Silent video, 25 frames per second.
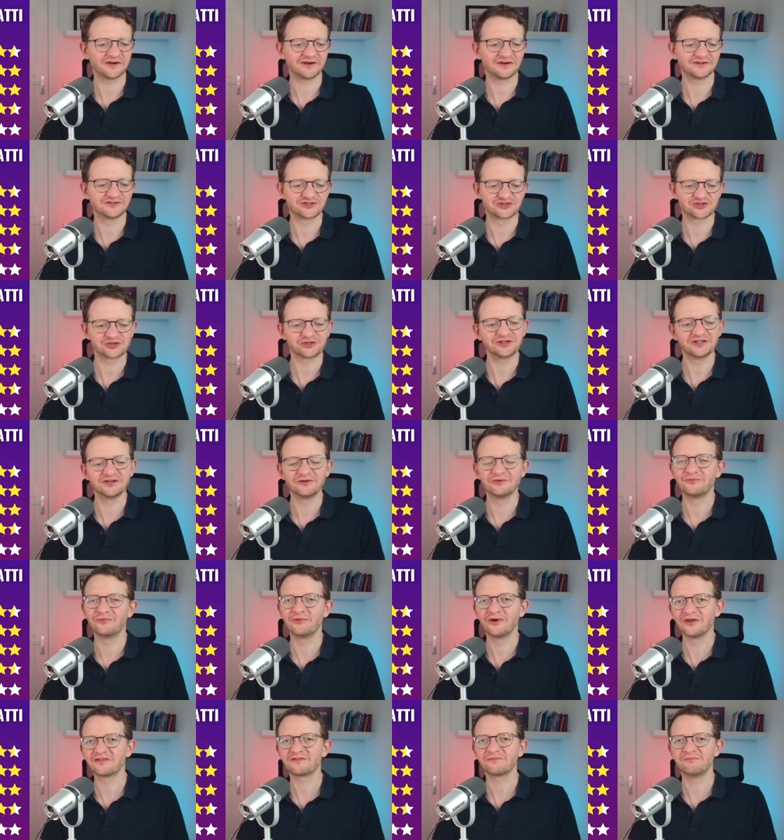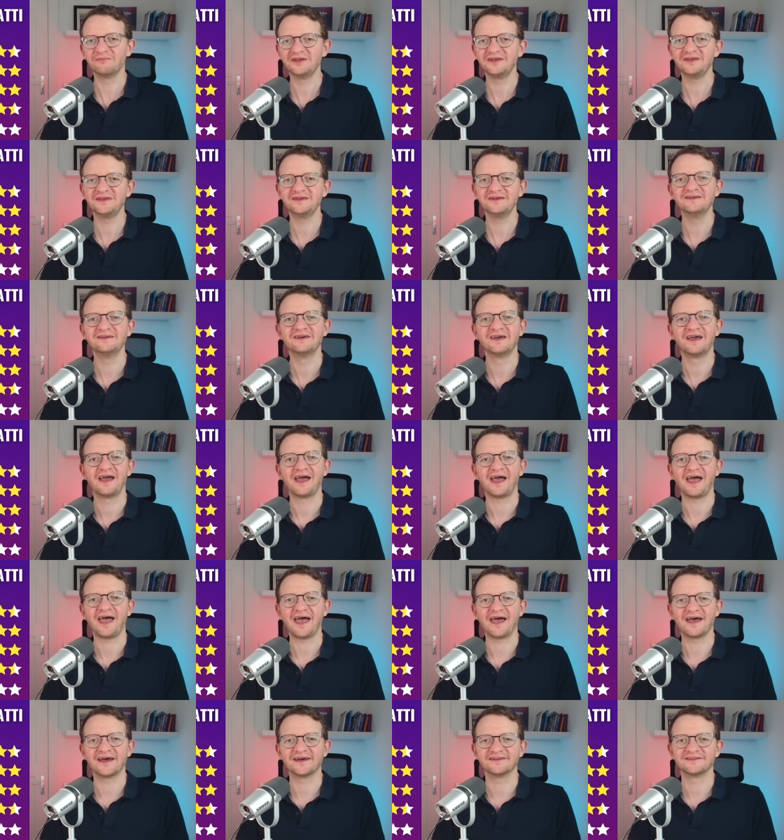journey with me.
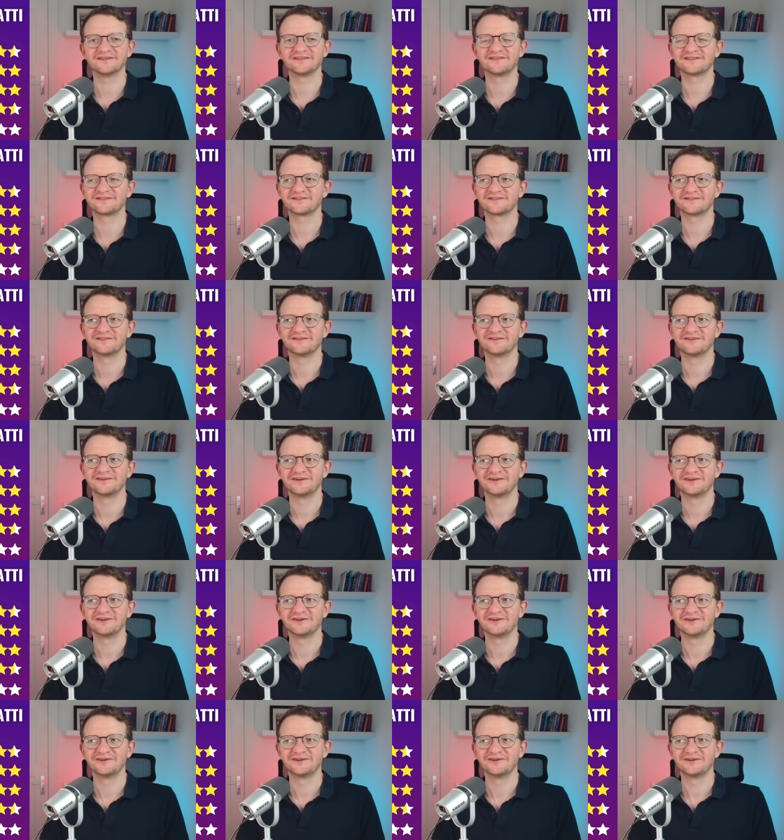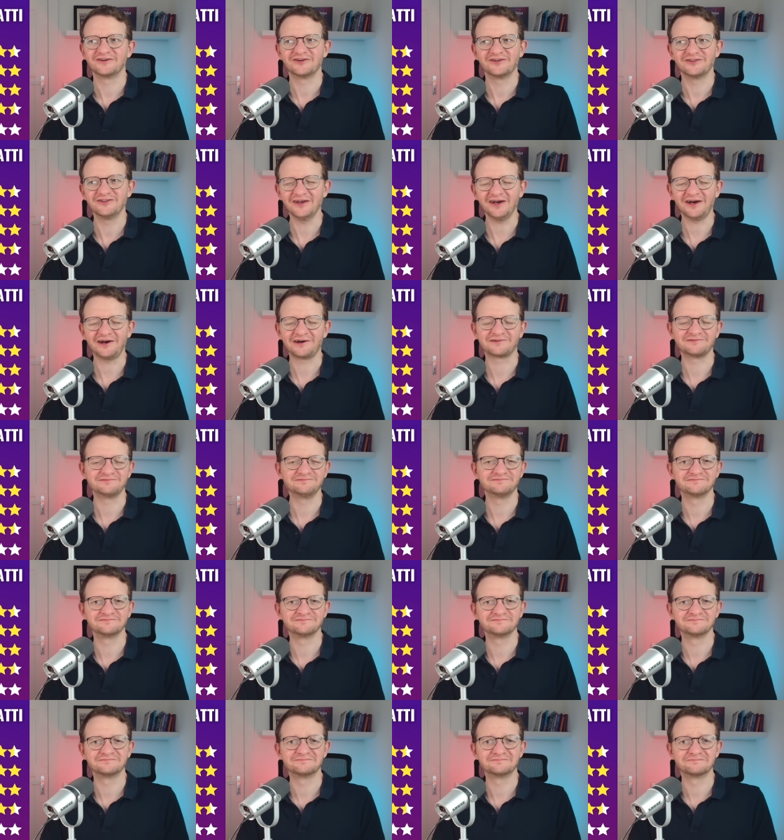And yeah,
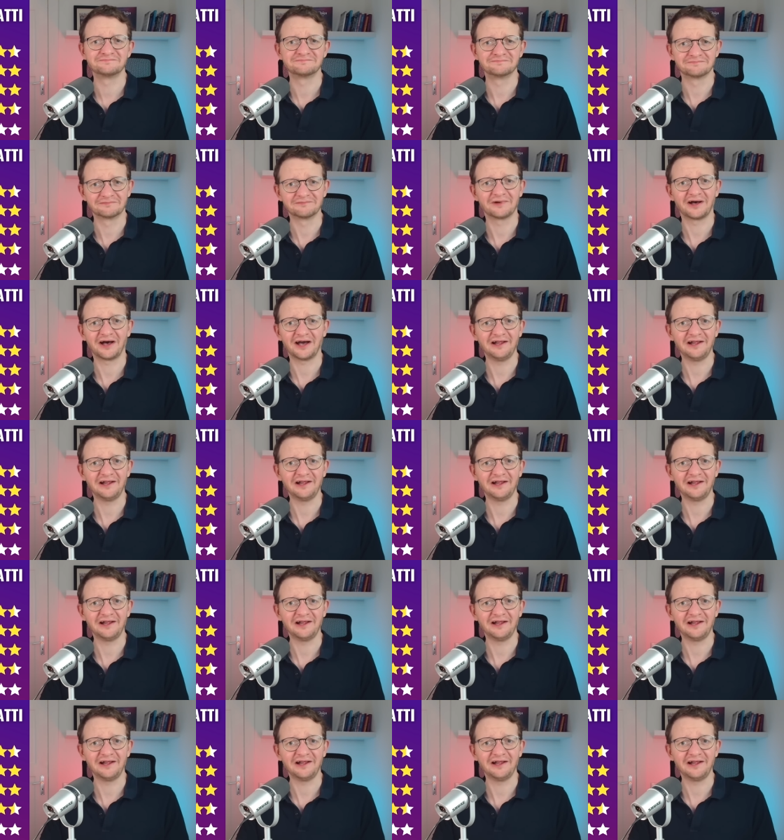I